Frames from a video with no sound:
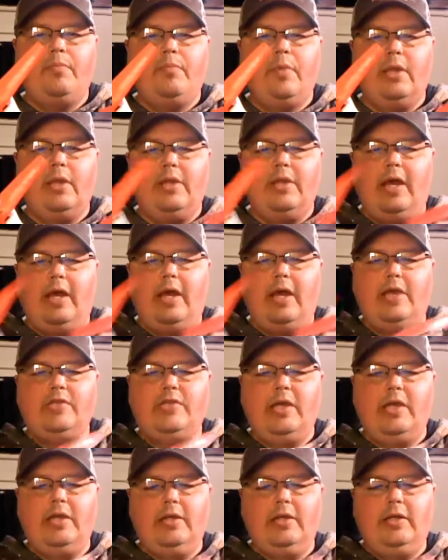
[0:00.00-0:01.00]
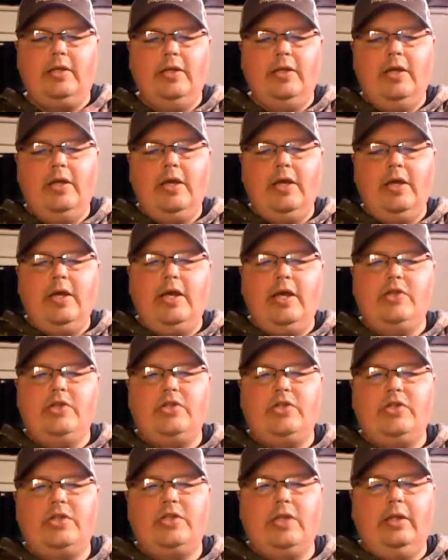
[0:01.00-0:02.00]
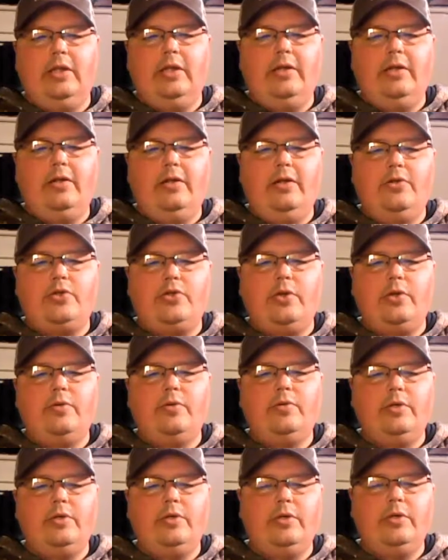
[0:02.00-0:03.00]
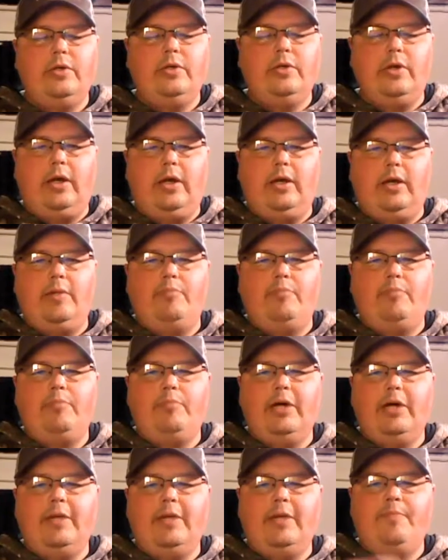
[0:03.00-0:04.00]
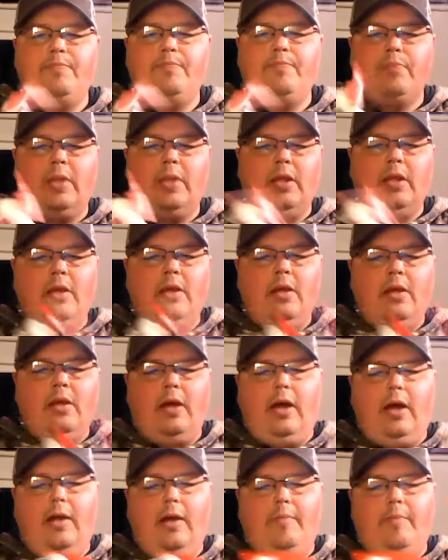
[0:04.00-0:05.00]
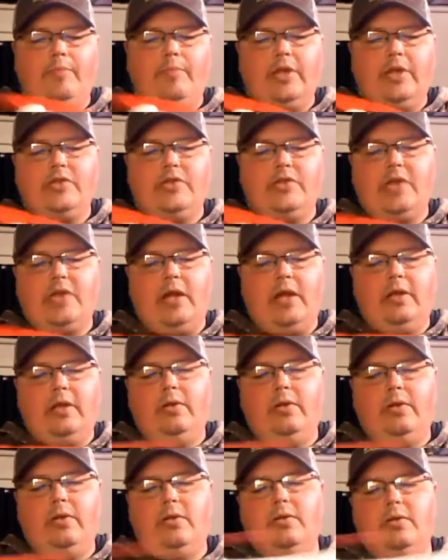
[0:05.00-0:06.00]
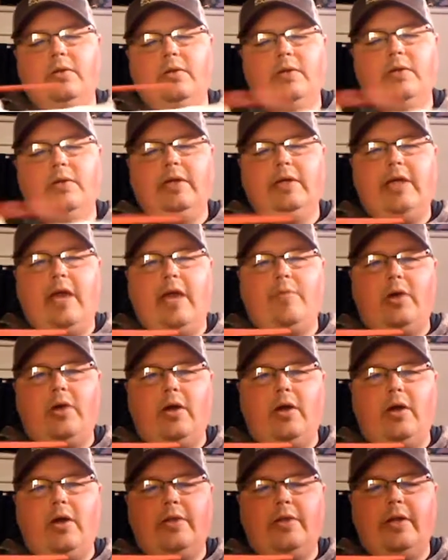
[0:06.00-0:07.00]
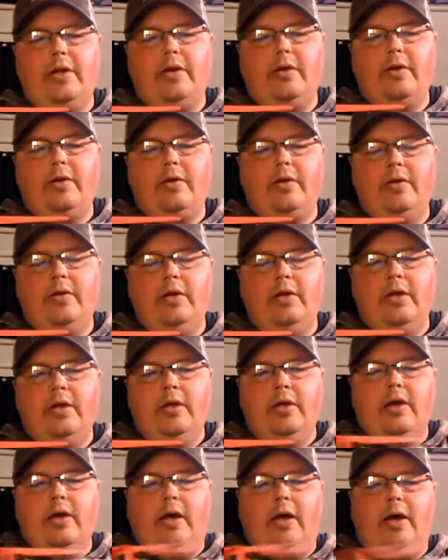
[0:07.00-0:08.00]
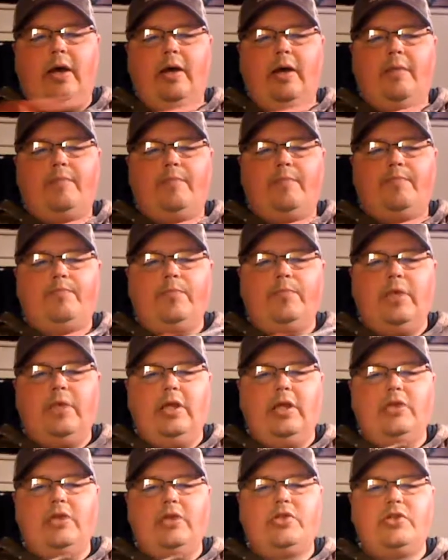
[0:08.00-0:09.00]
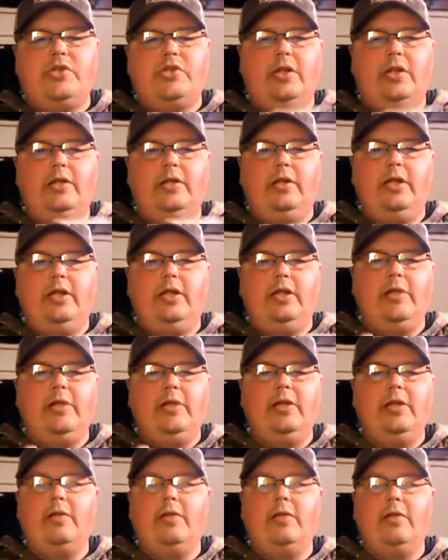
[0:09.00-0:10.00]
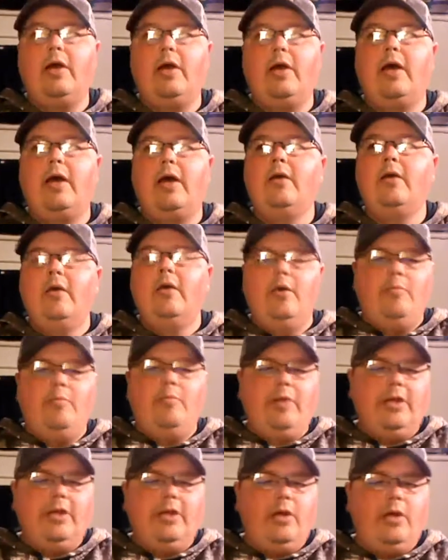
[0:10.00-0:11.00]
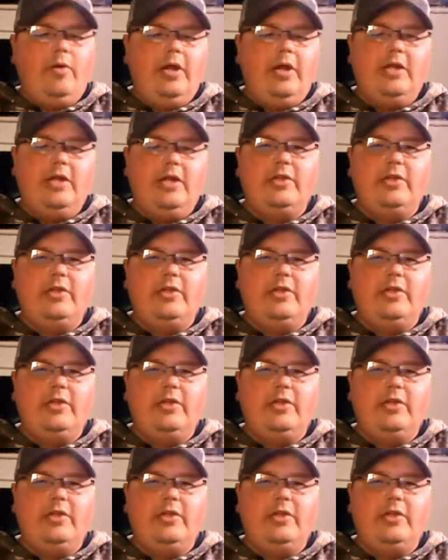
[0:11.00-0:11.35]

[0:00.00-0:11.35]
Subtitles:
X8. It's just a little drone, but it's got a little camera on there. Um, it's just a little itty bitty little guy. But you know what?